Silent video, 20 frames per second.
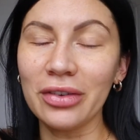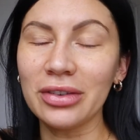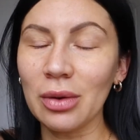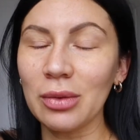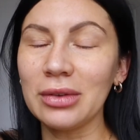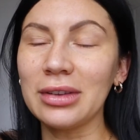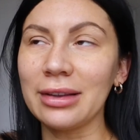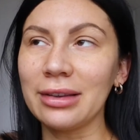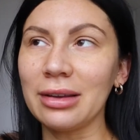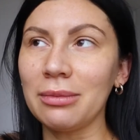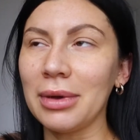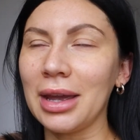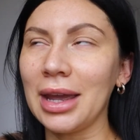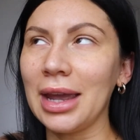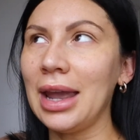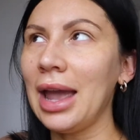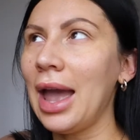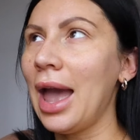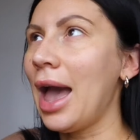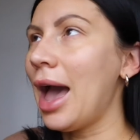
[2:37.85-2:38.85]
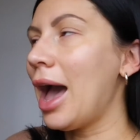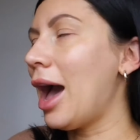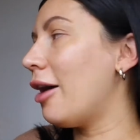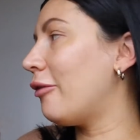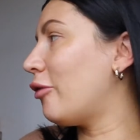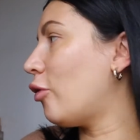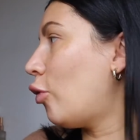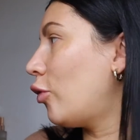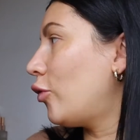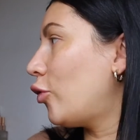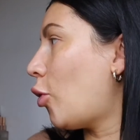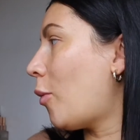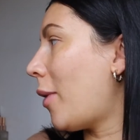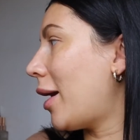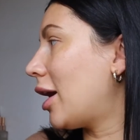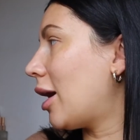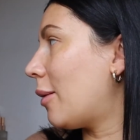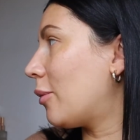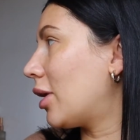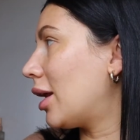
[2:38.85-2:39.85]
If someone said to me, out of all your
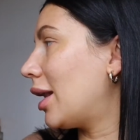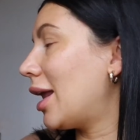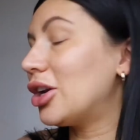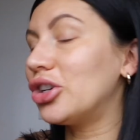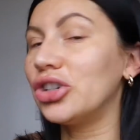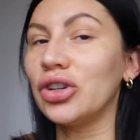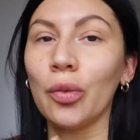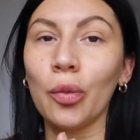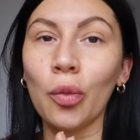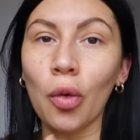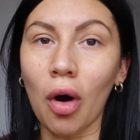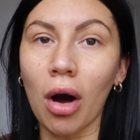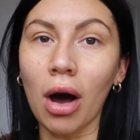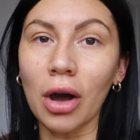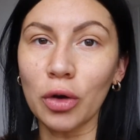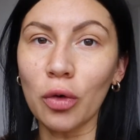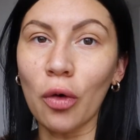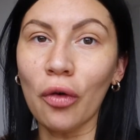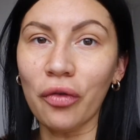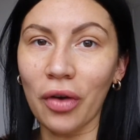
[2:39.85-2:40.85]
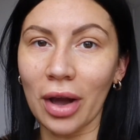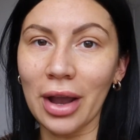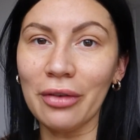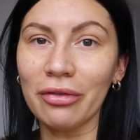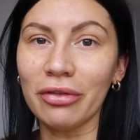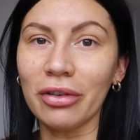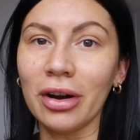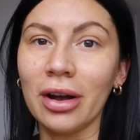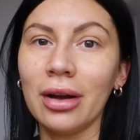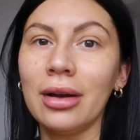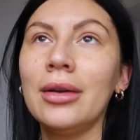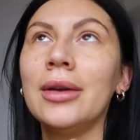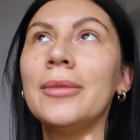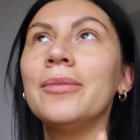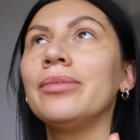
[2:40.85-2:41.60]
makeup collection, what are your favourite